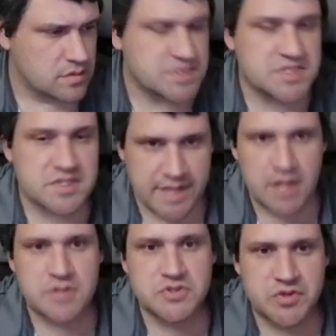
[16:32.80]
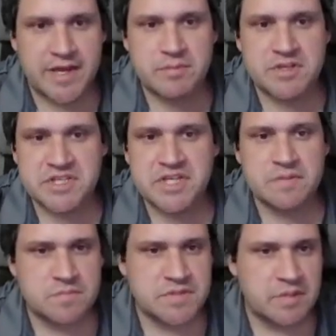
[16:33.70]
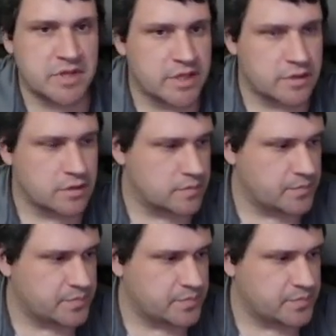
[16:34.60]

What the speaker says: Let's now do the NPC simulator.